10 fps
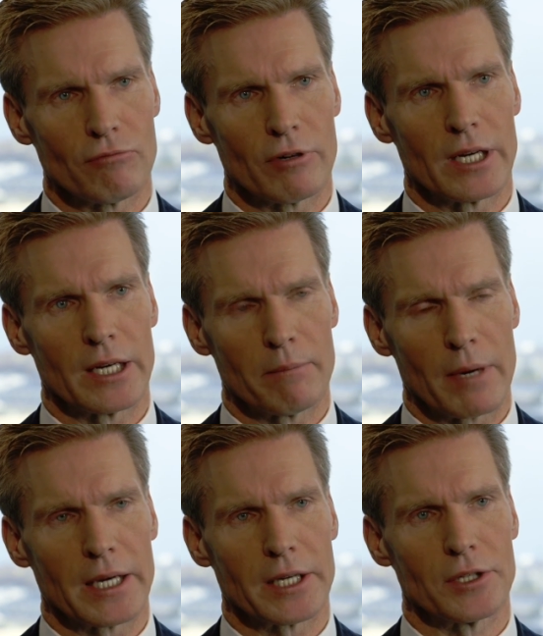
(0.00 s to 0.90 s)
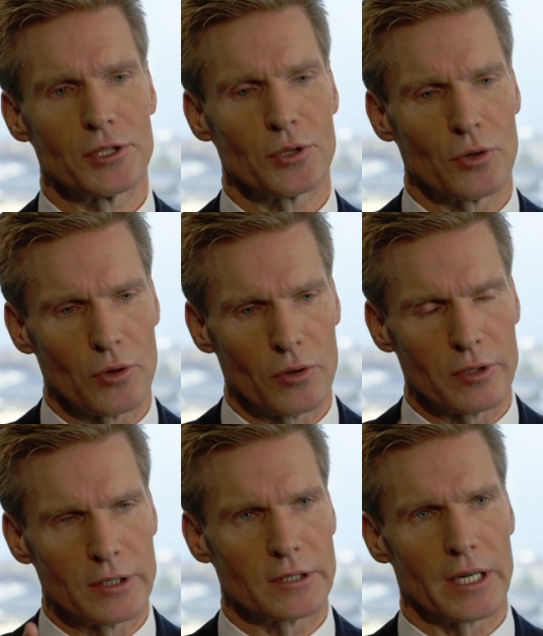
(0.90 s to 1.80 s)
really making sure
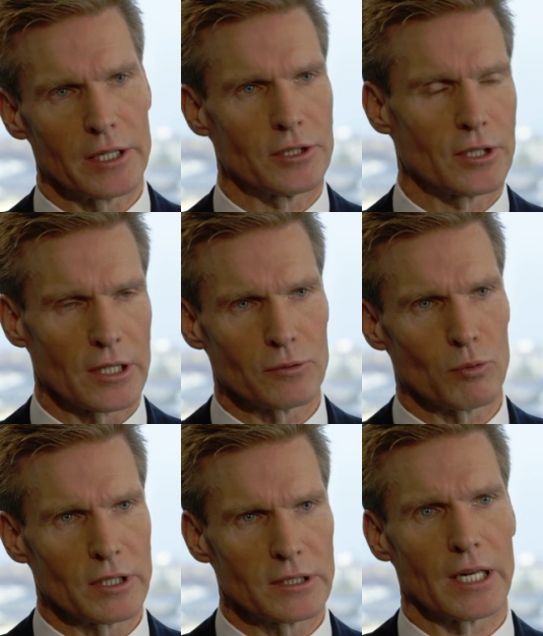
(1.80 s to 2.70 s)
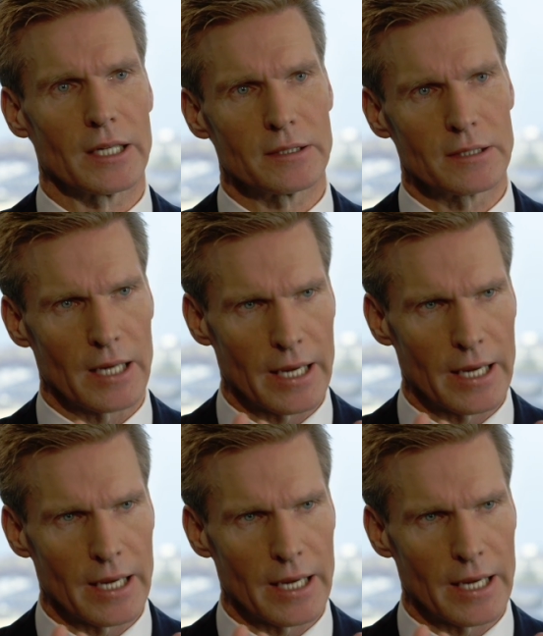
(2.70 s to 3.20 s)
that Sage does what it says